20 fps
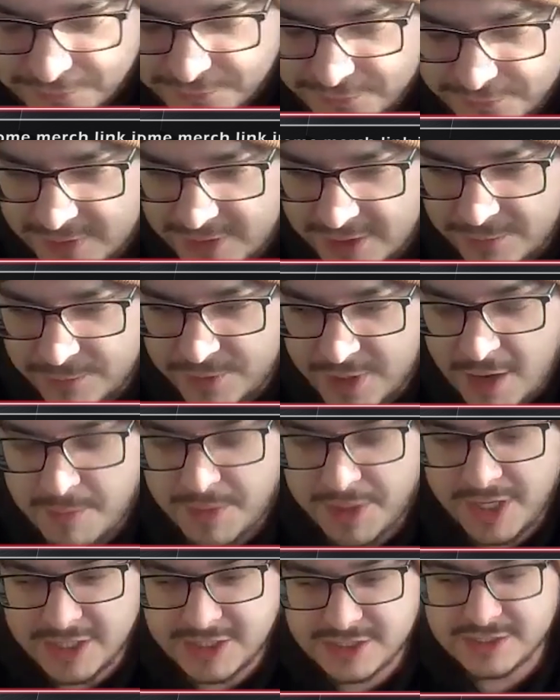The
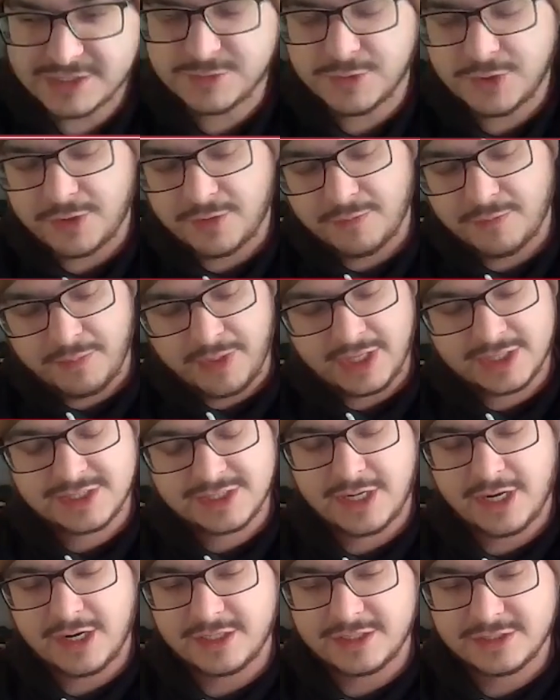nominations were
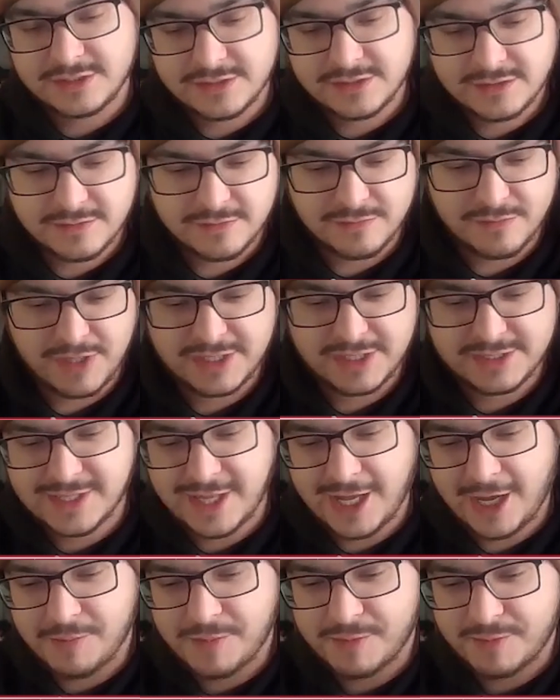best artist, best
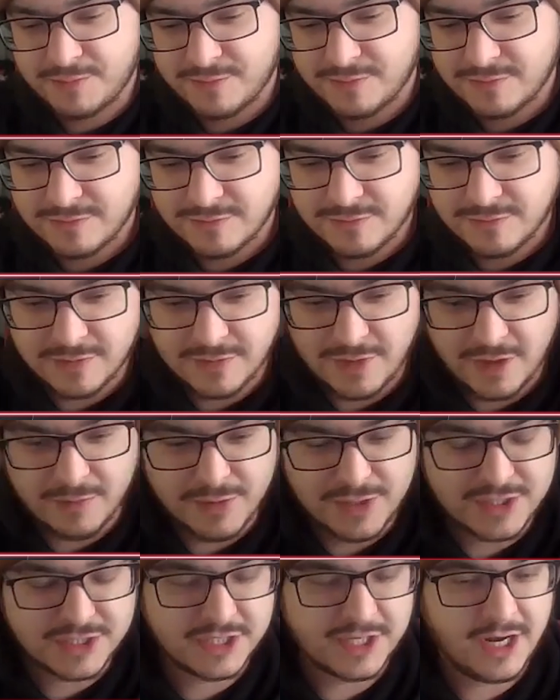album,
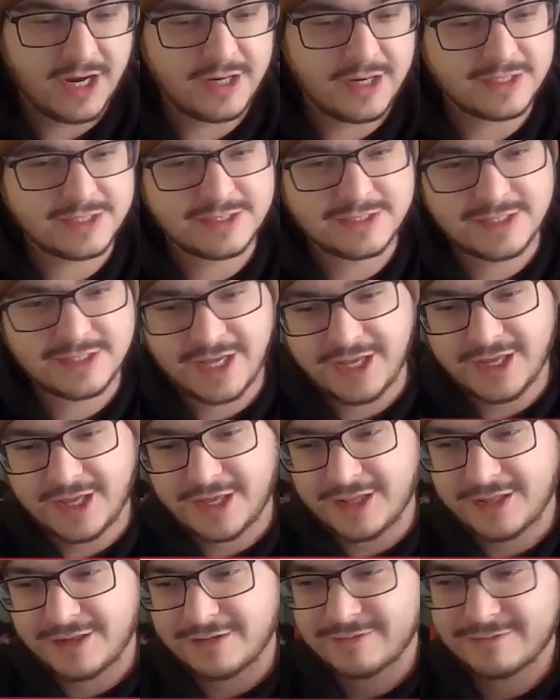emerging artist,
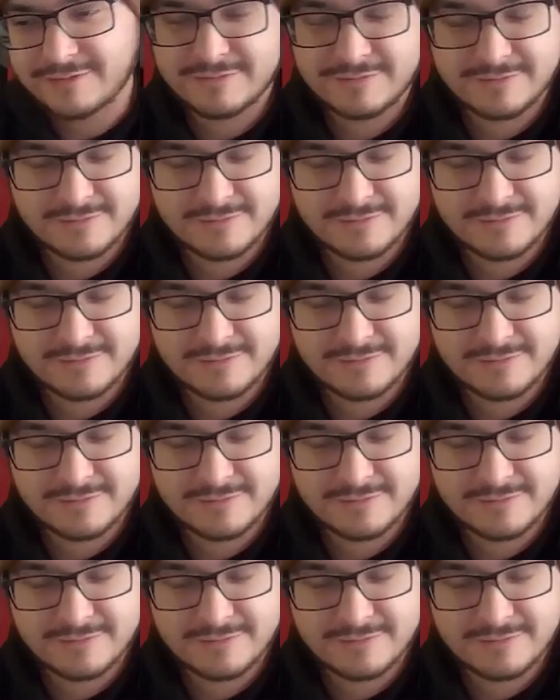and